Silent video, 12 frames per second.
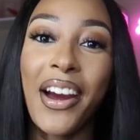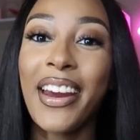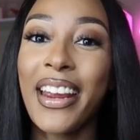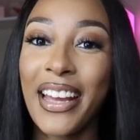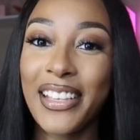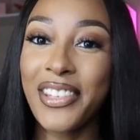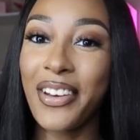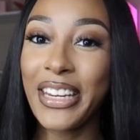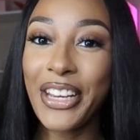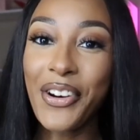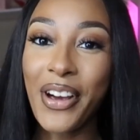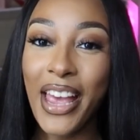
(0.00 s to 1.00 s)
All right guys, so I
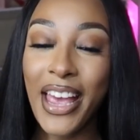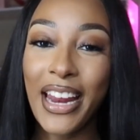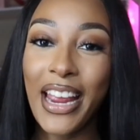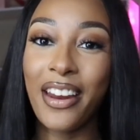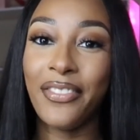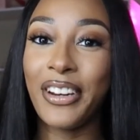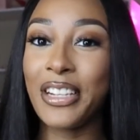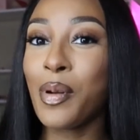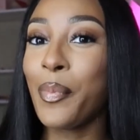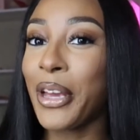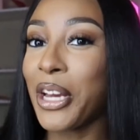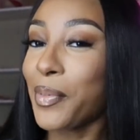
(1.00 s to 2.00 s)
did go ahead and finish
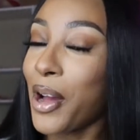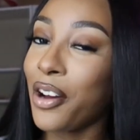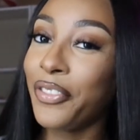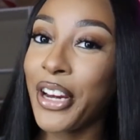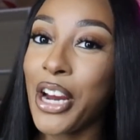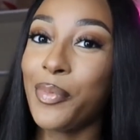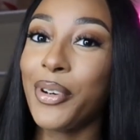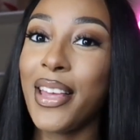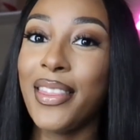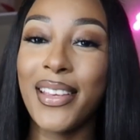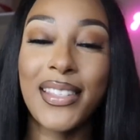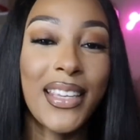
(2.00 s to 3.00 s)
my makeup off camera
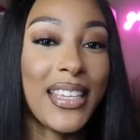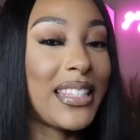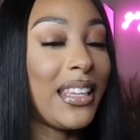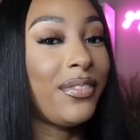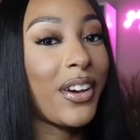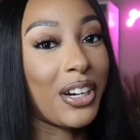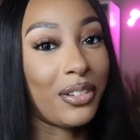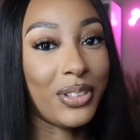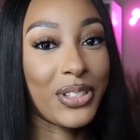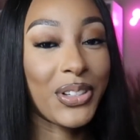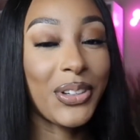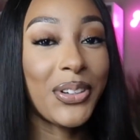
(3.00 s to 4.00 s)
and this is the final
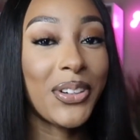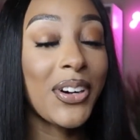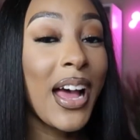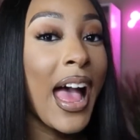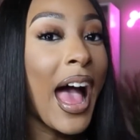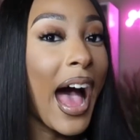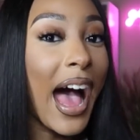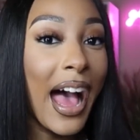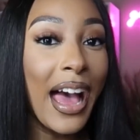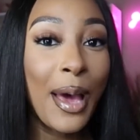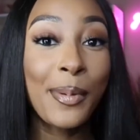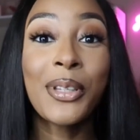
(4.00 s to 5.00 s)
result.
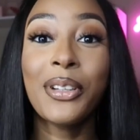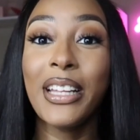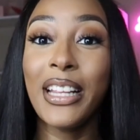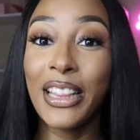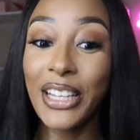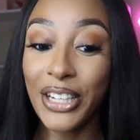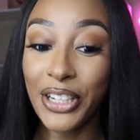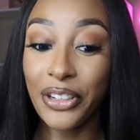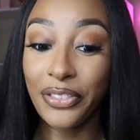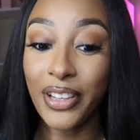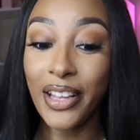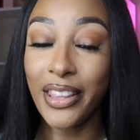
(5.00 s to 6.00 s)
I absolutely
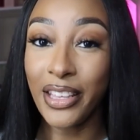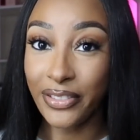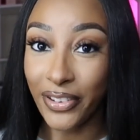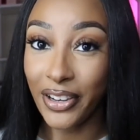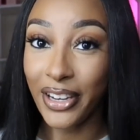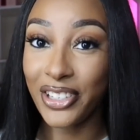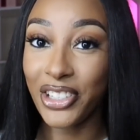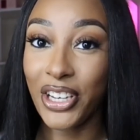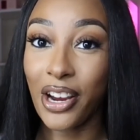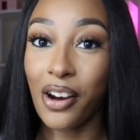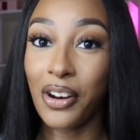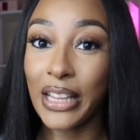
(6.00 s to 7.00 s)
love this foundation,
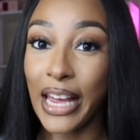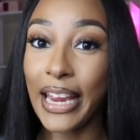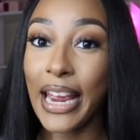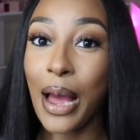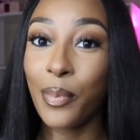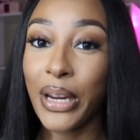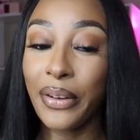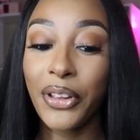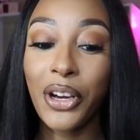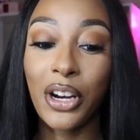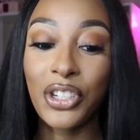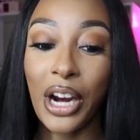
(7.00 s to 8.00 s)
y'all. Like, I'm
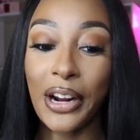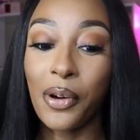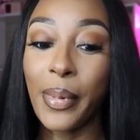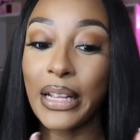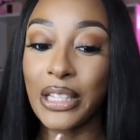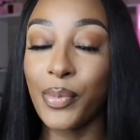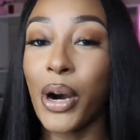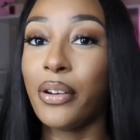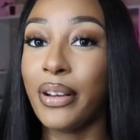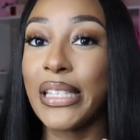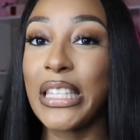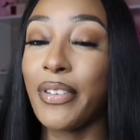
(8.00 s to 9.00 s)
definitely gonna try to go back tomorrow
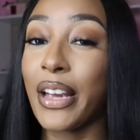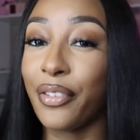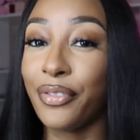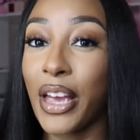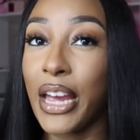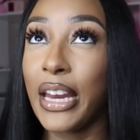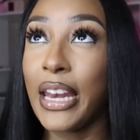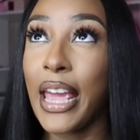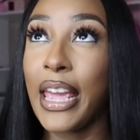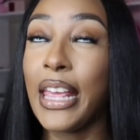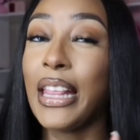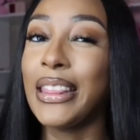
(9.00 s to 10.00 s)
and see if I can find
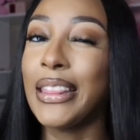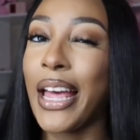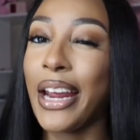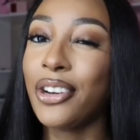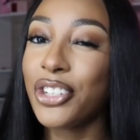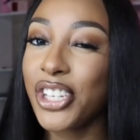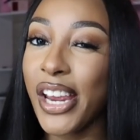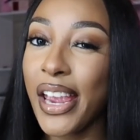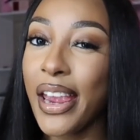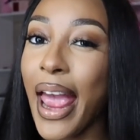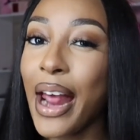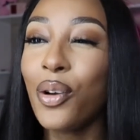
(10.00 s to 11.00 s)
a lighter
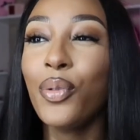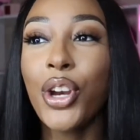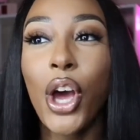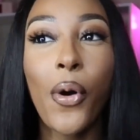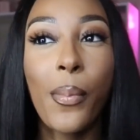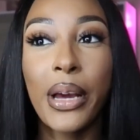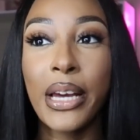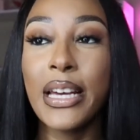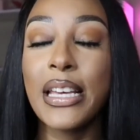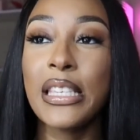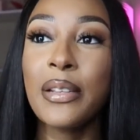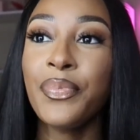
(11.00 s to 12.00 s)
shade. I don't know
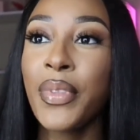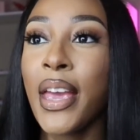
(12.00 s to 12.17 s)
because